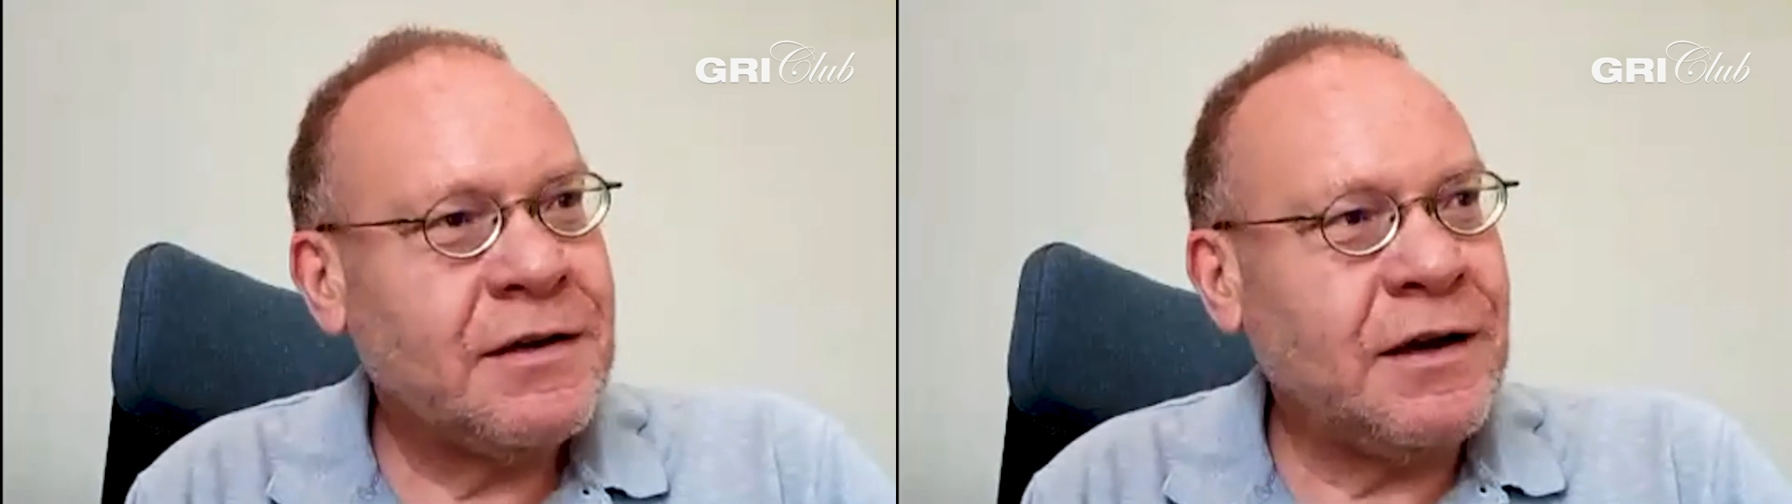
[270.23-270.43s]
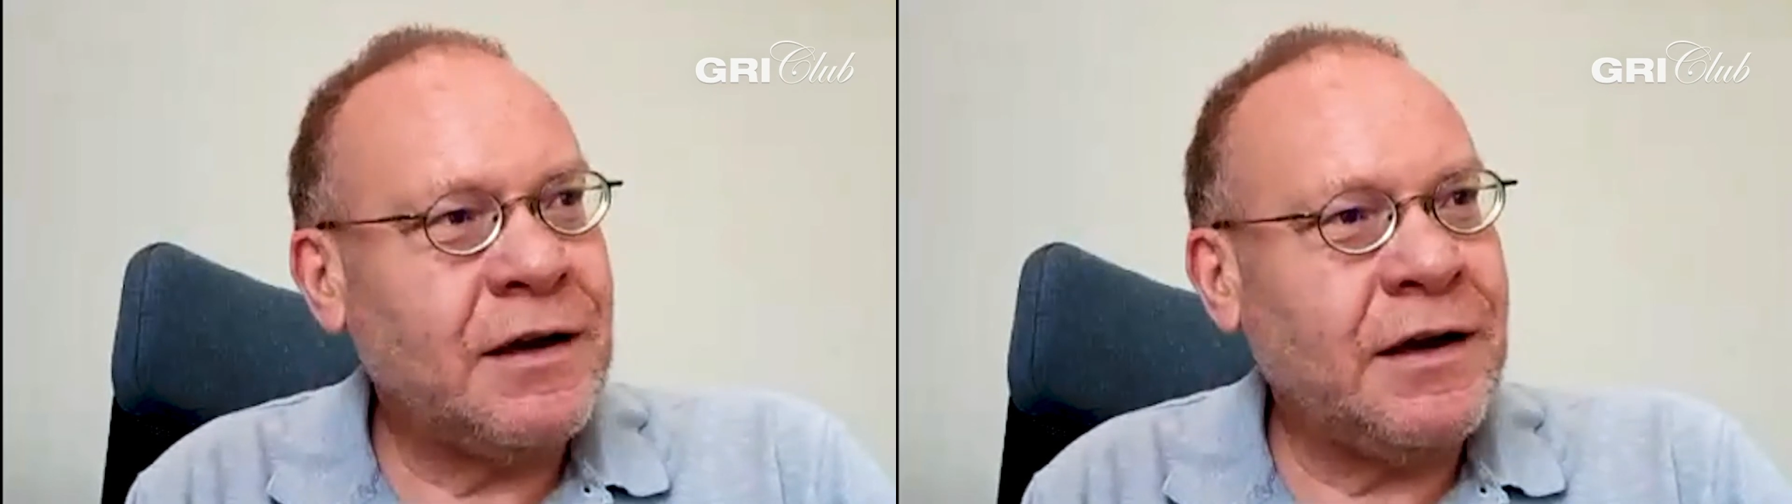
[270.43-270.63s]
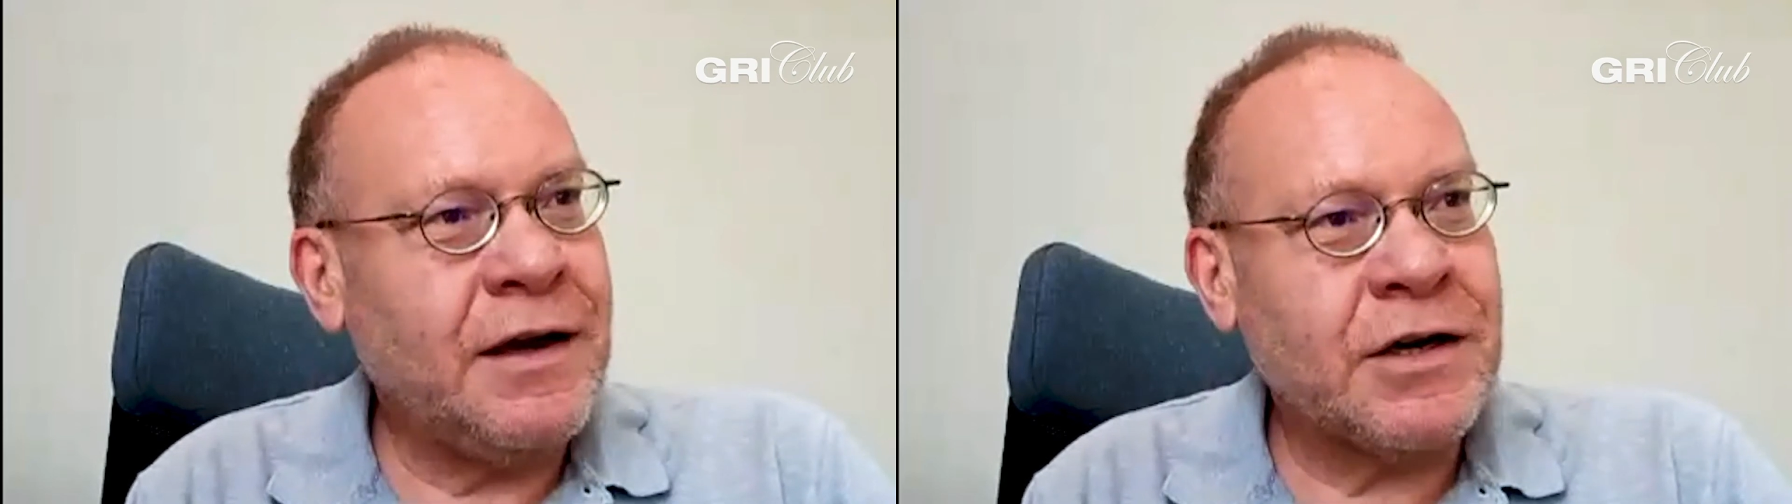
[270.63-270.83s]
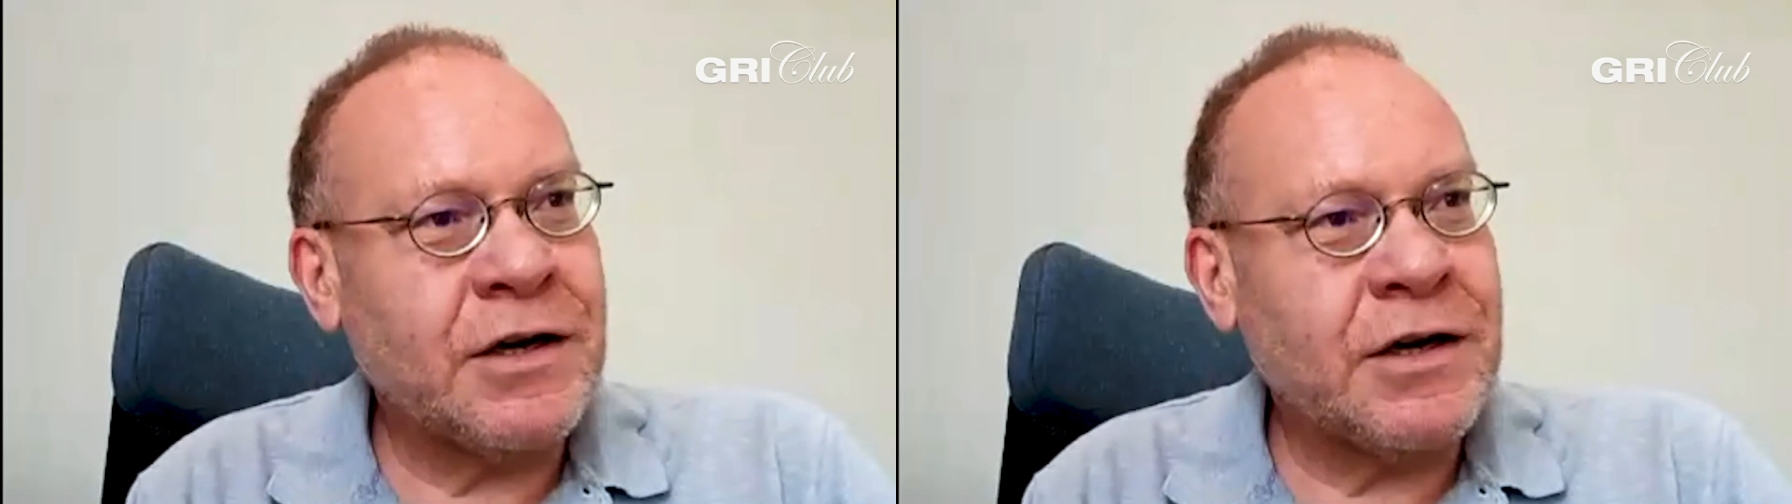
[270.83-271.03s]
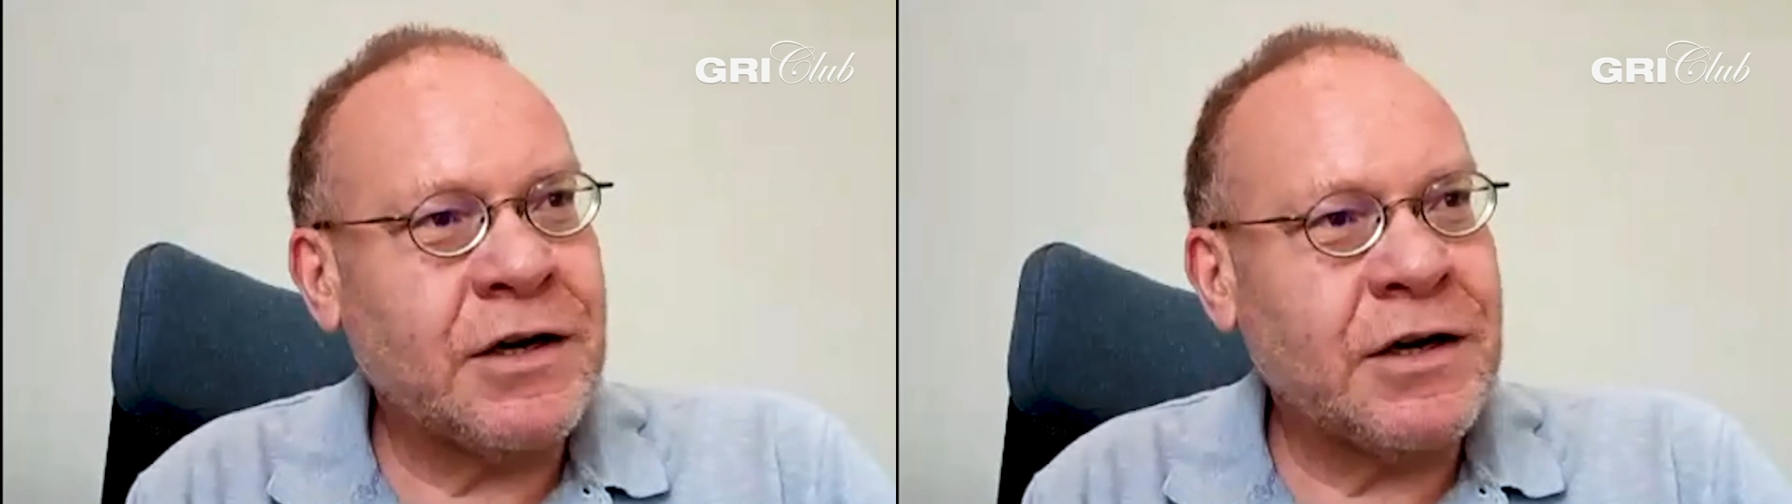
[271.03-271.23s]
in
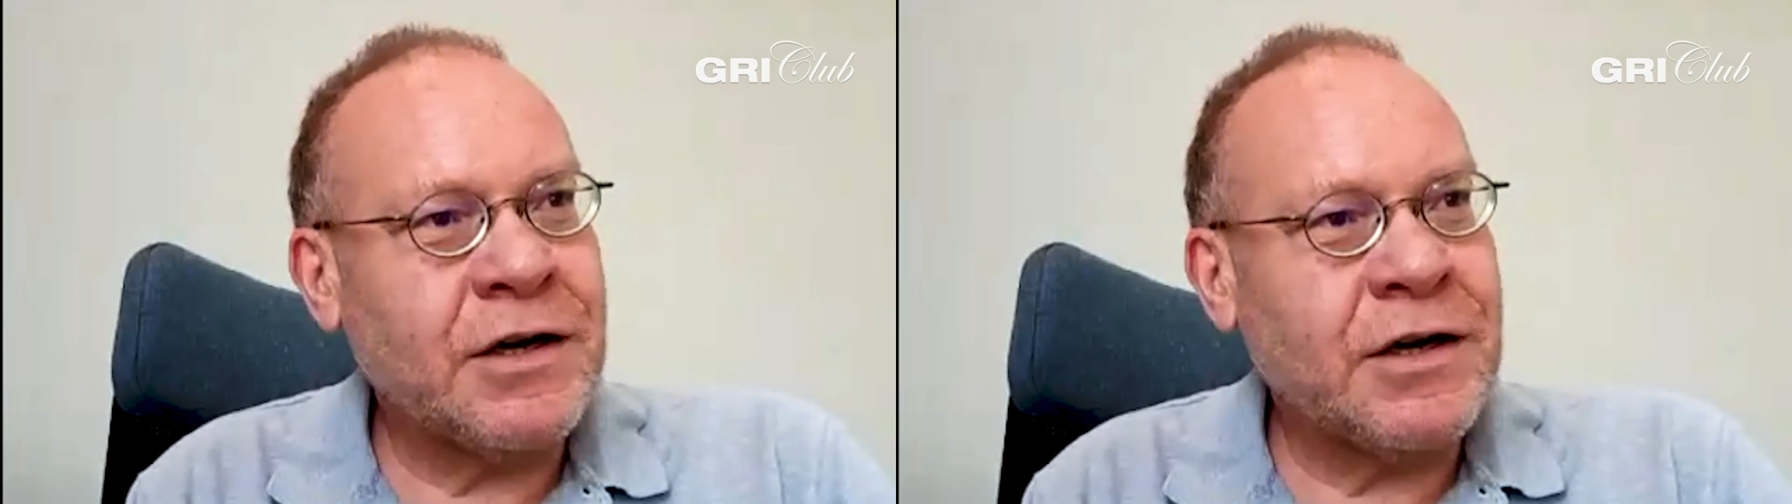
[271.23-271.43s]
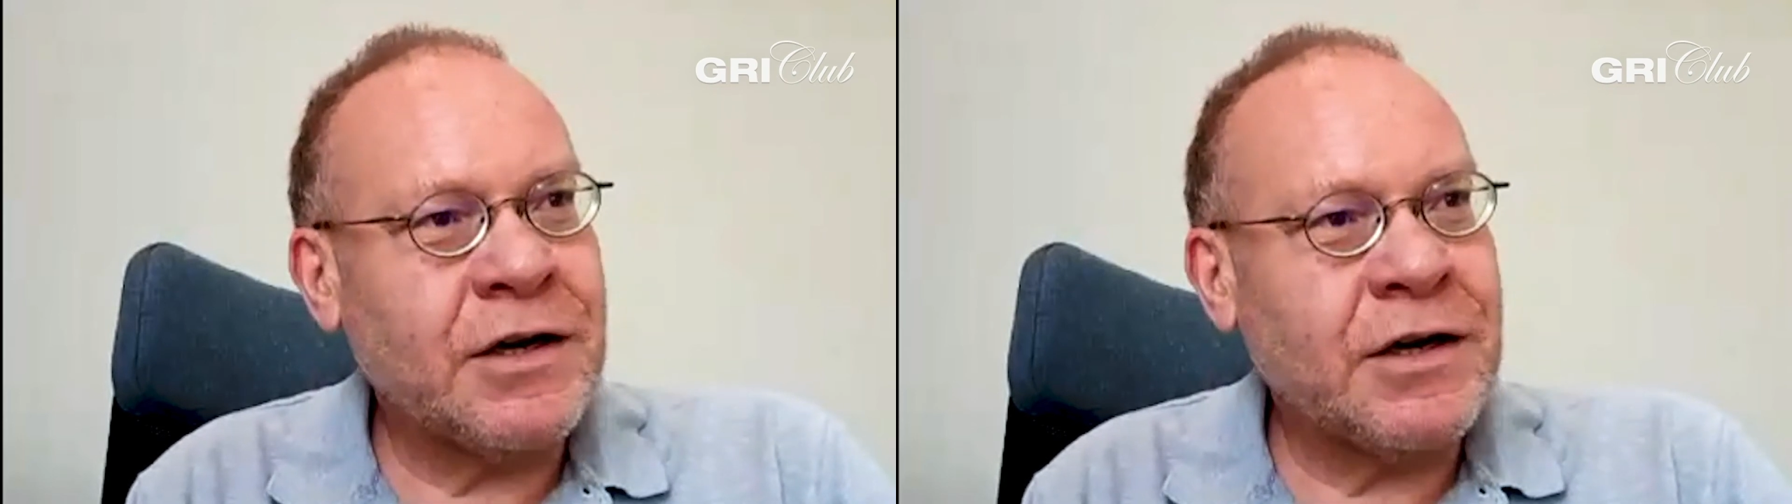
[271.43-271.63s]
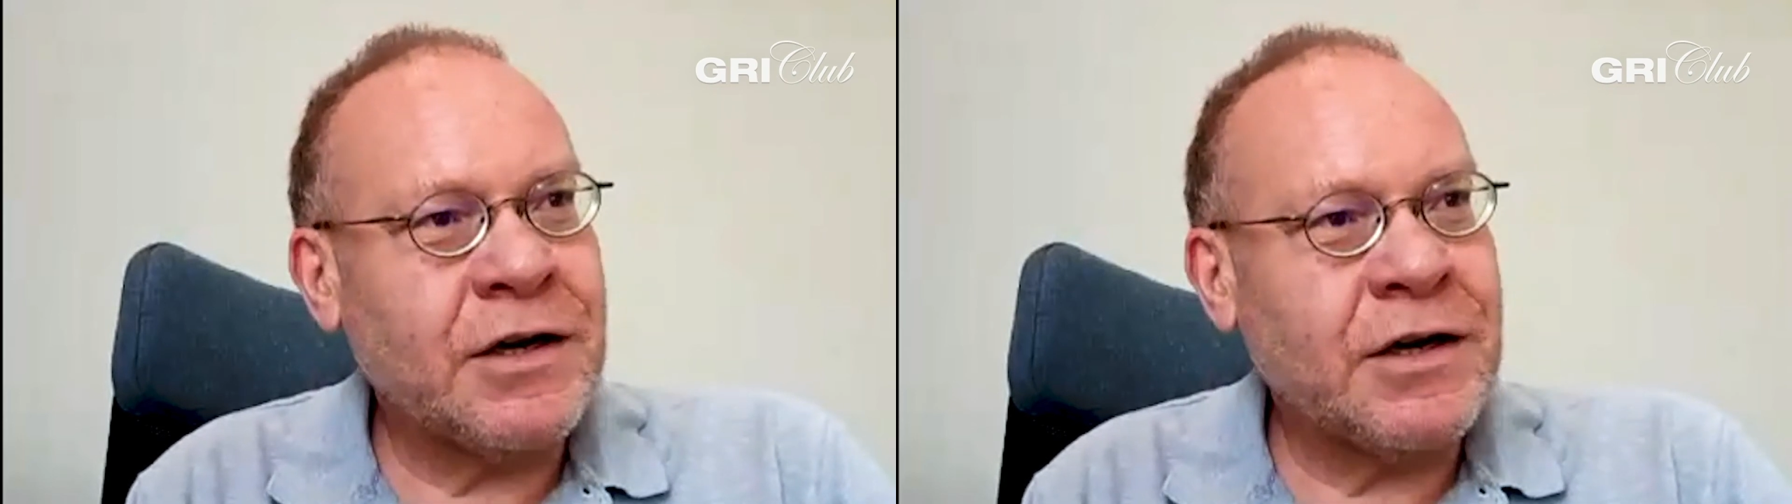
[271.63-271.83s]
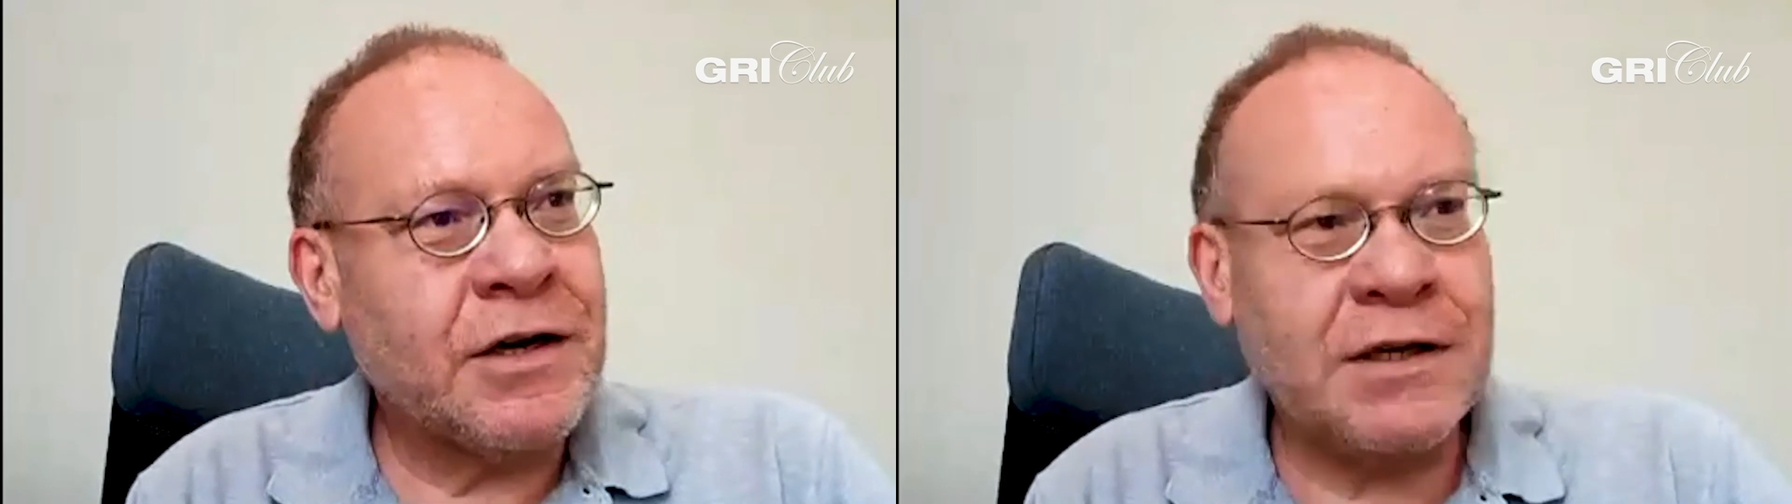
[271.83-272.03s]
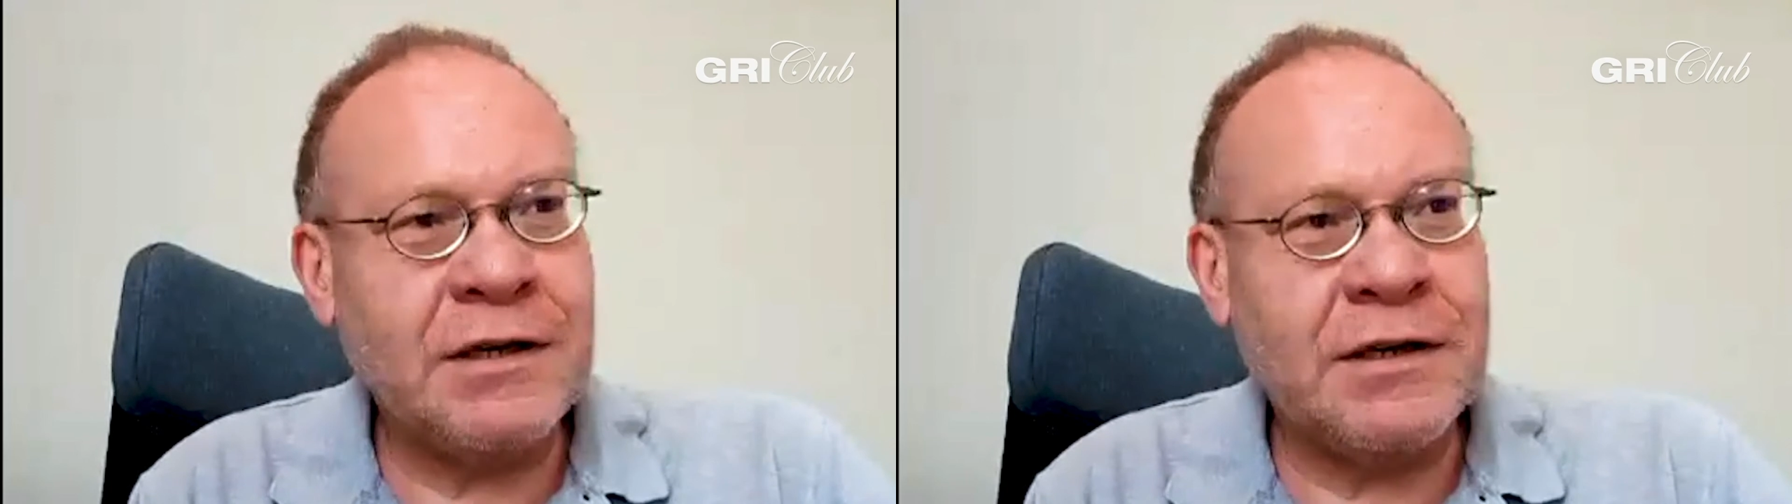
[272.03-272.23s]
countries that,
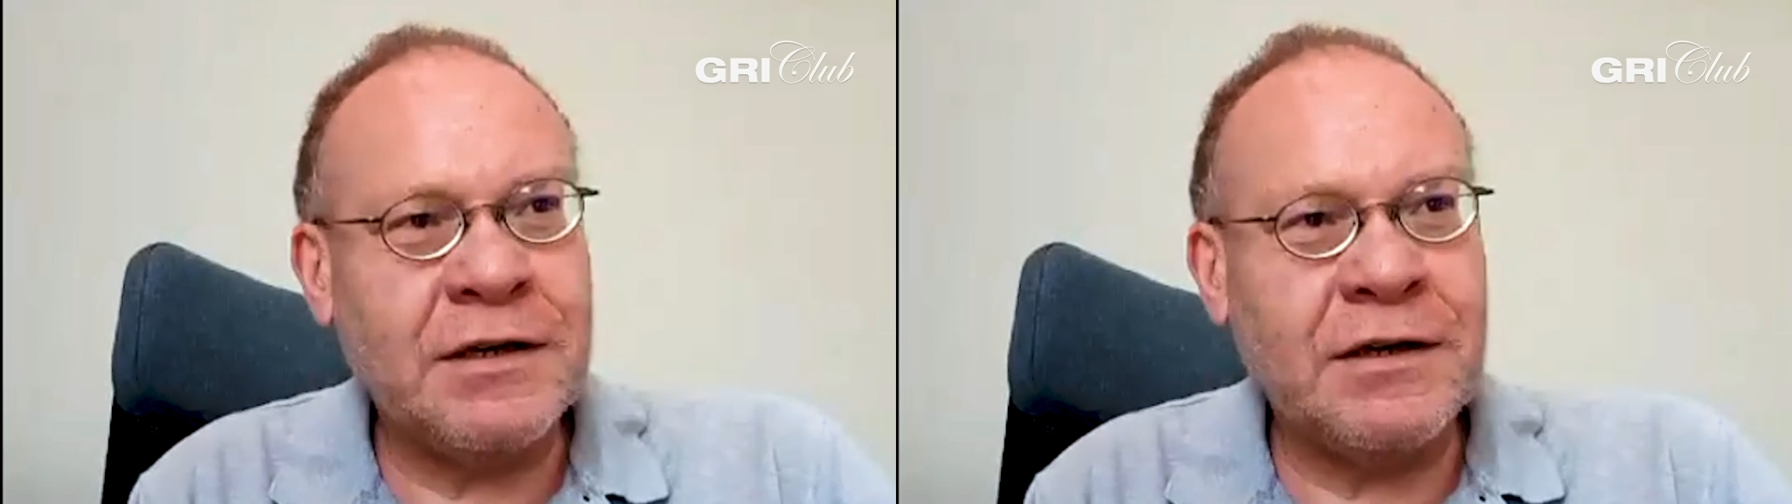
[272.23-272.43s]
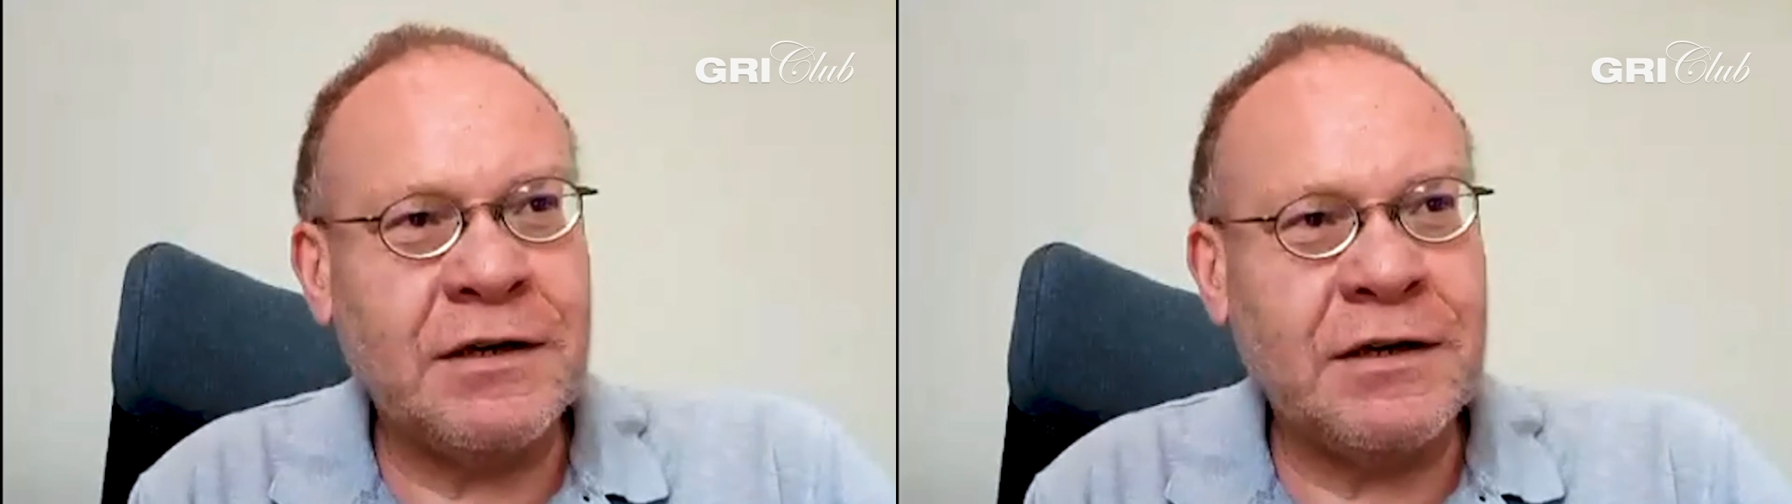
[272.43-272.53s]
again,